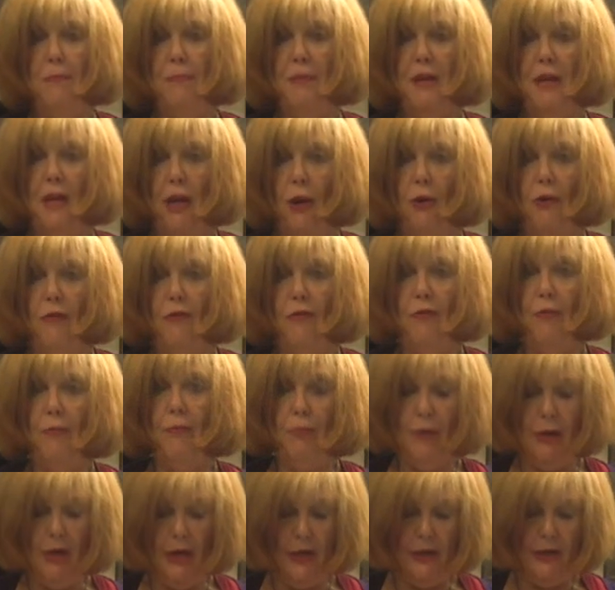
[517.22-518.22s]
big loaf of
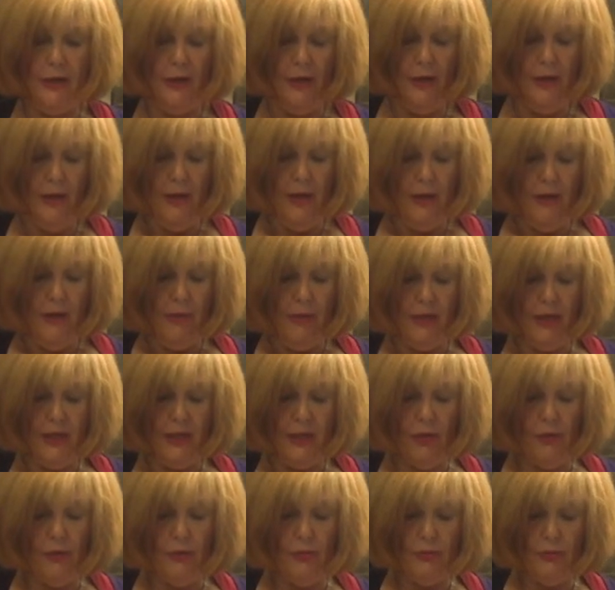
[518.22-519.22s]
bread, but I
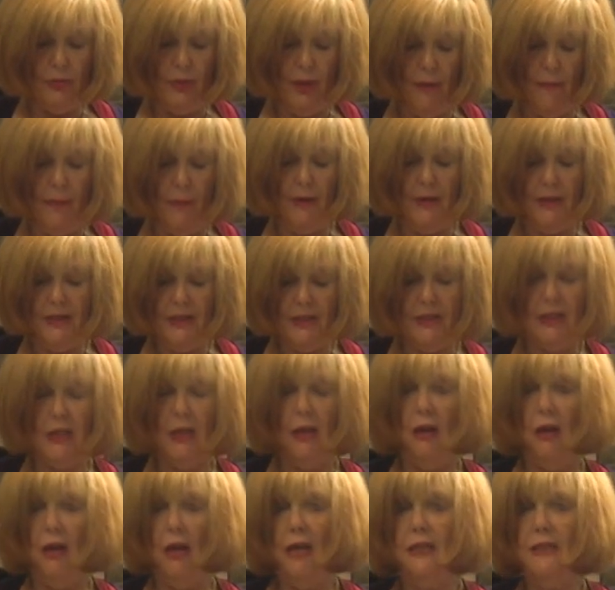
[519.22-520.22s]
do double in
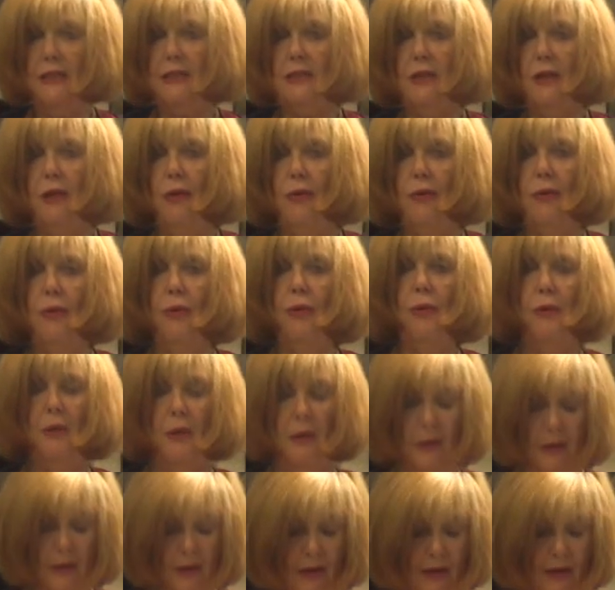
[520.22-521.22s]
size, so
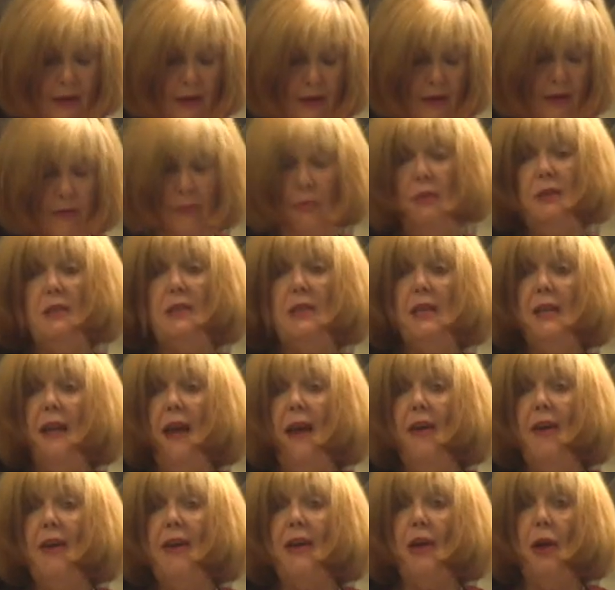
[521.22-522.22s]
we'll see
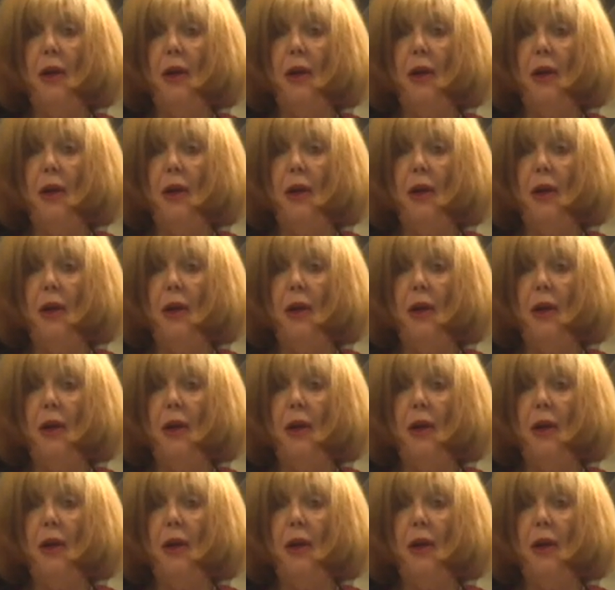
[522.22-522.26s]
how it